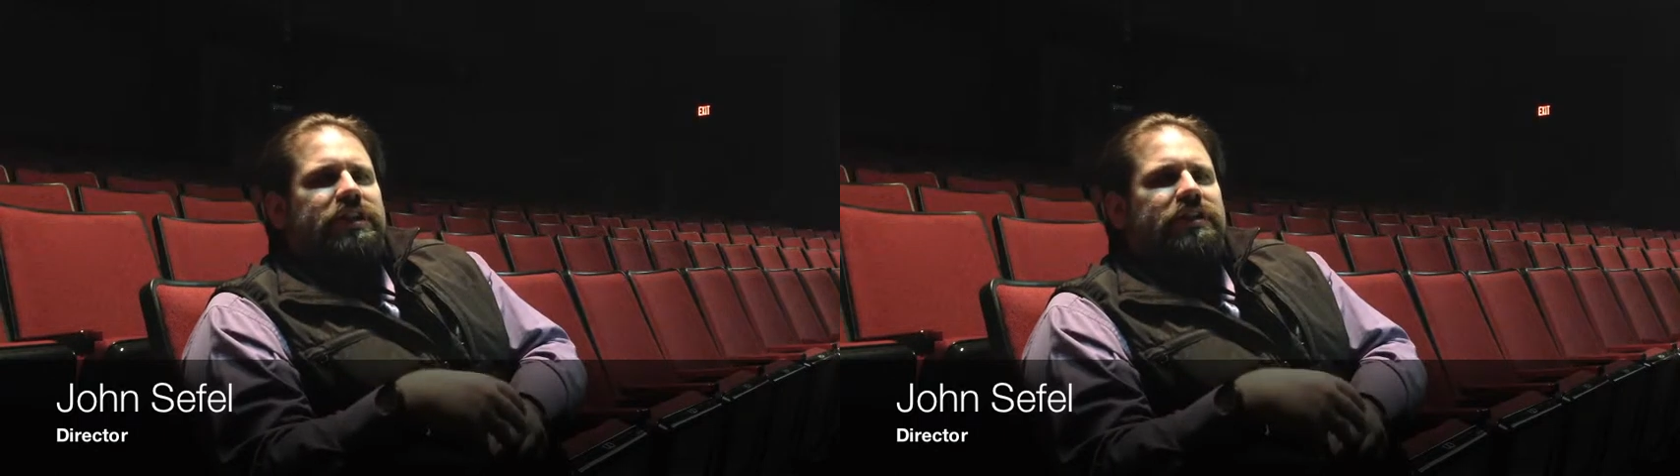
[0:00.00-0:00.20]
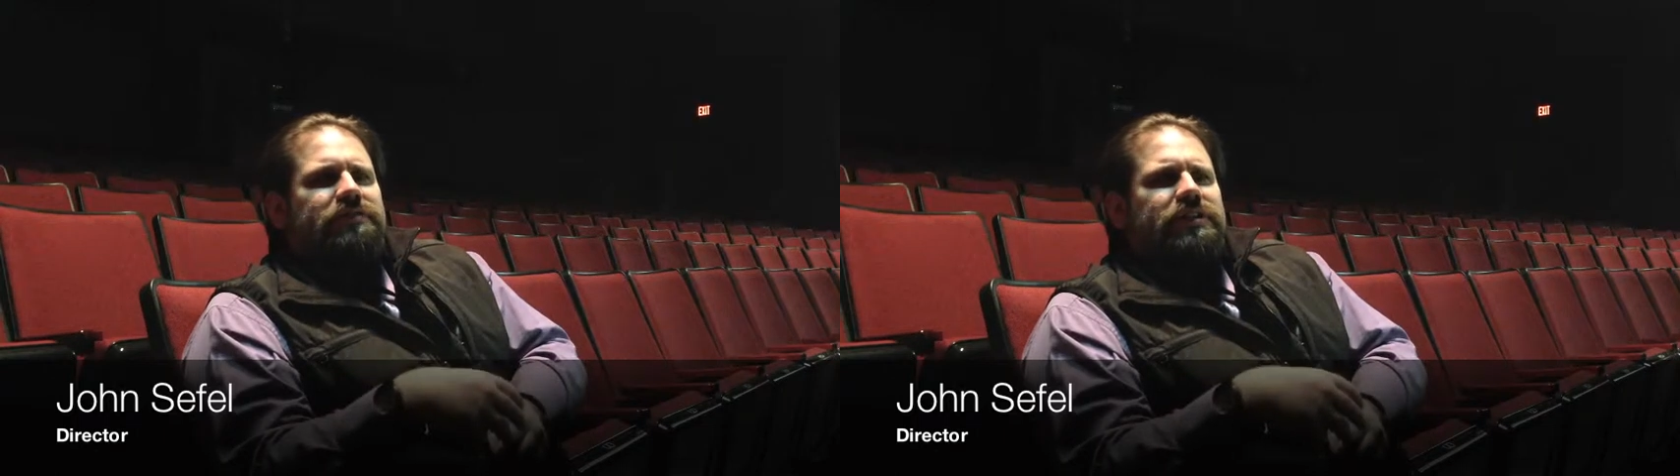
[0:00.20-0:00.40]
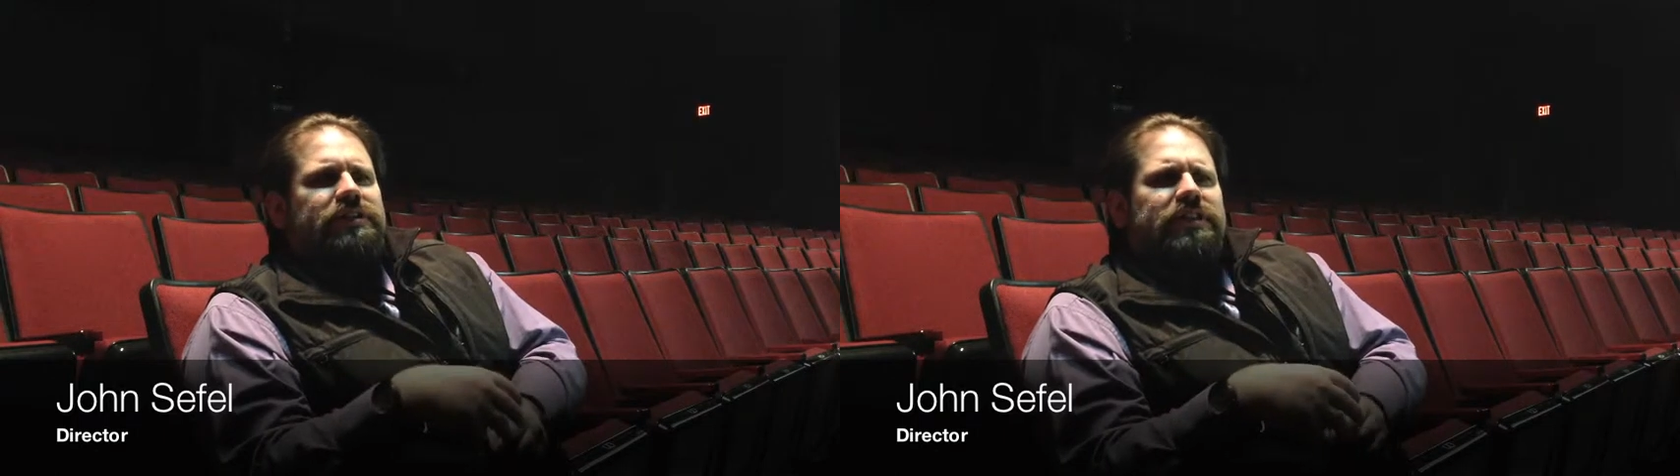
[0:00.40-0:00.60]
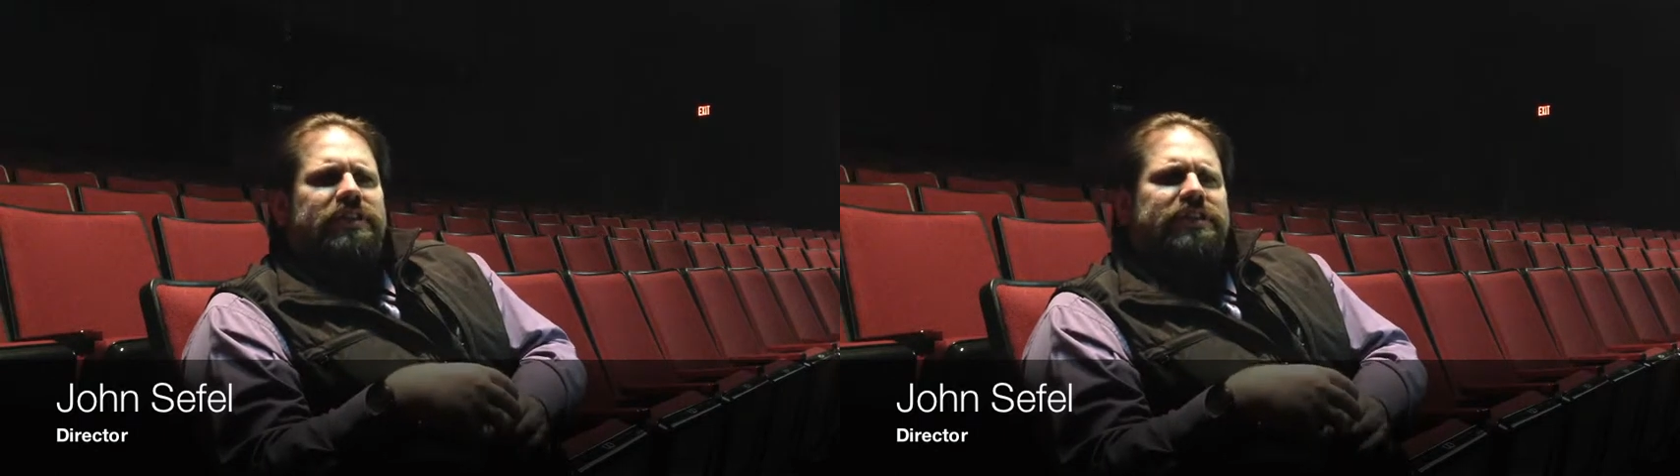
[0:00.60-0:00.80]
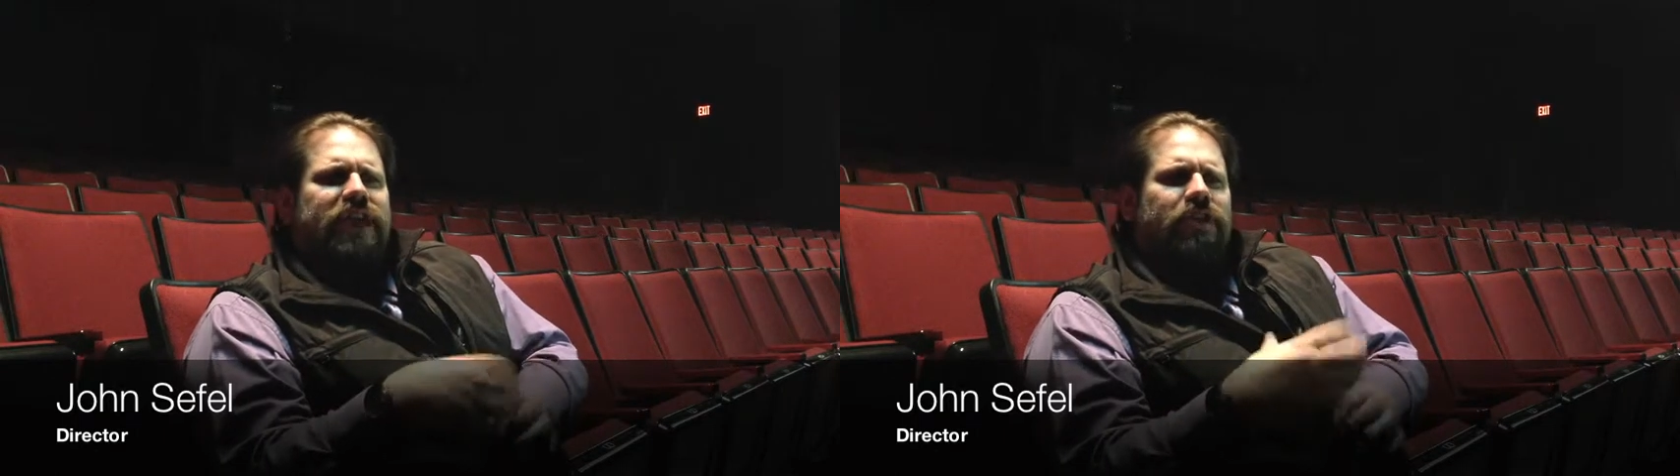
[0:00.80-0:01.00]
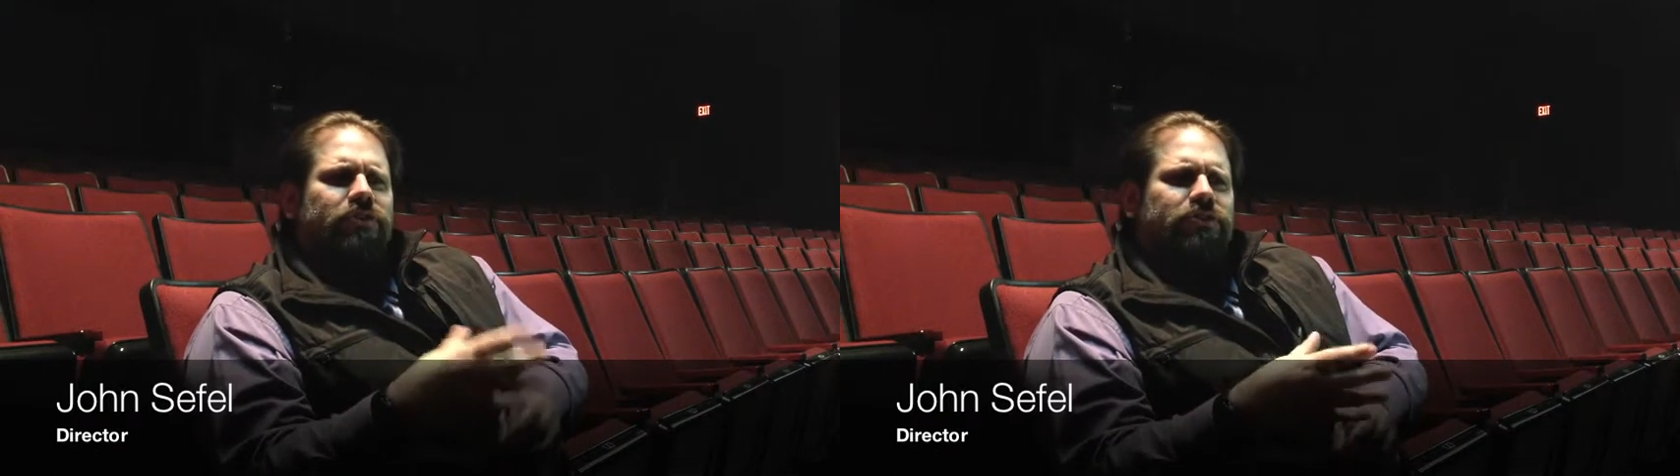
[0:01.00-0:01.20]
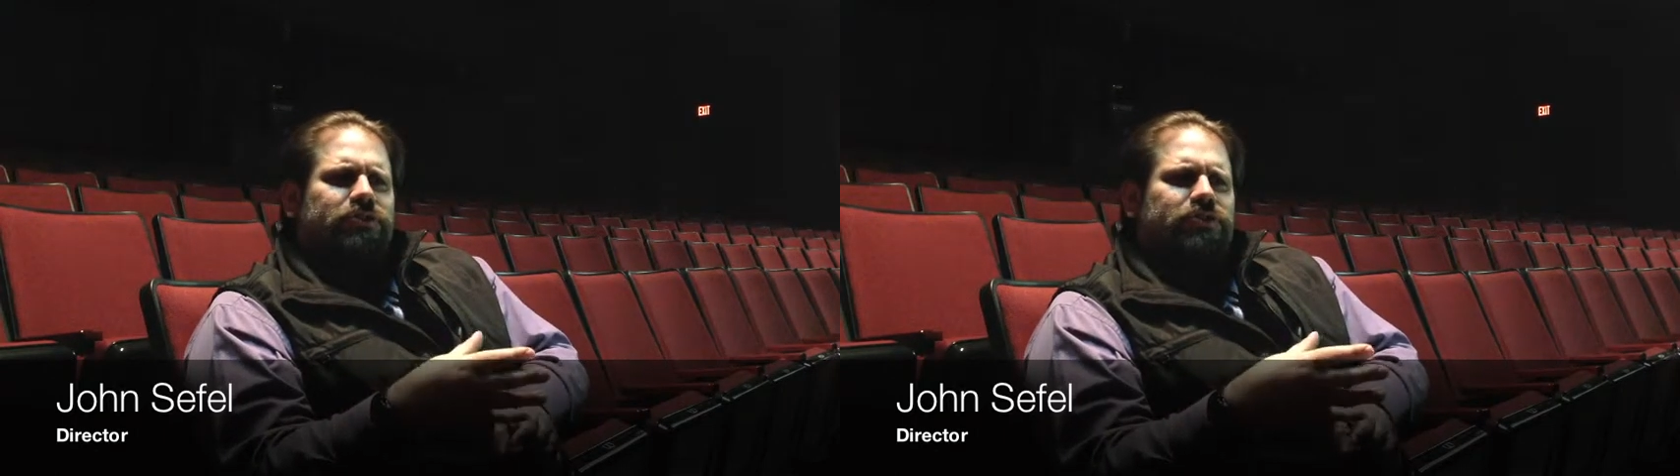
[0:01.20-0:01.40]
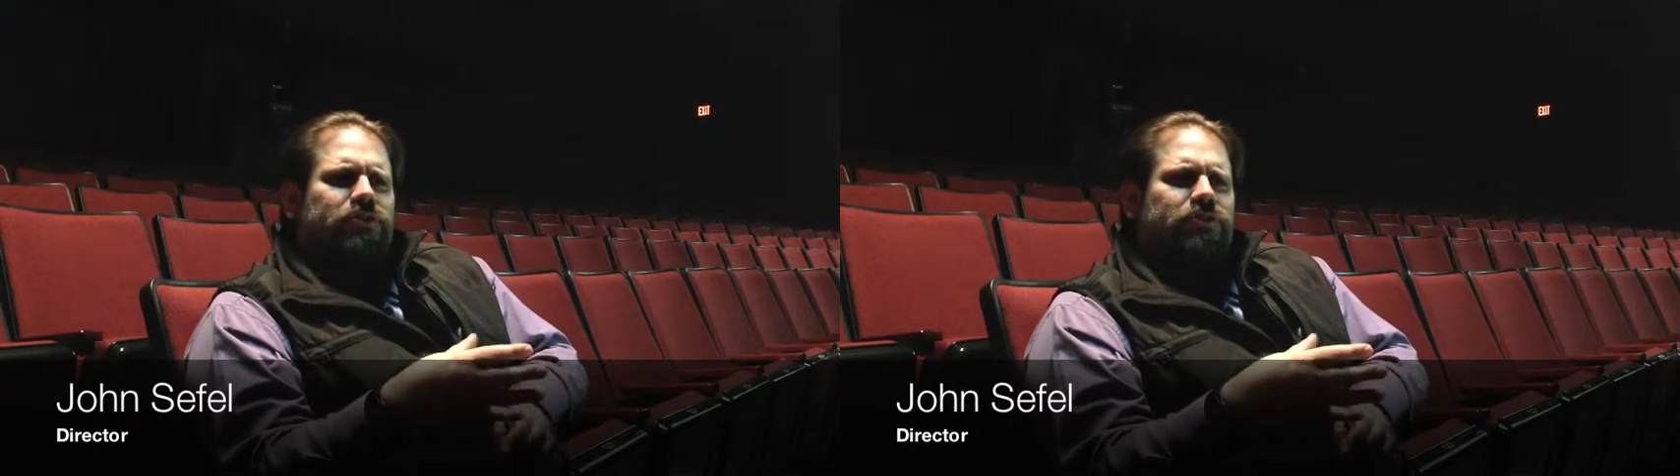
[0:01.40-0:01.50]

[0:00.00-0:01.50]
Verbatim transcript: gives us these characters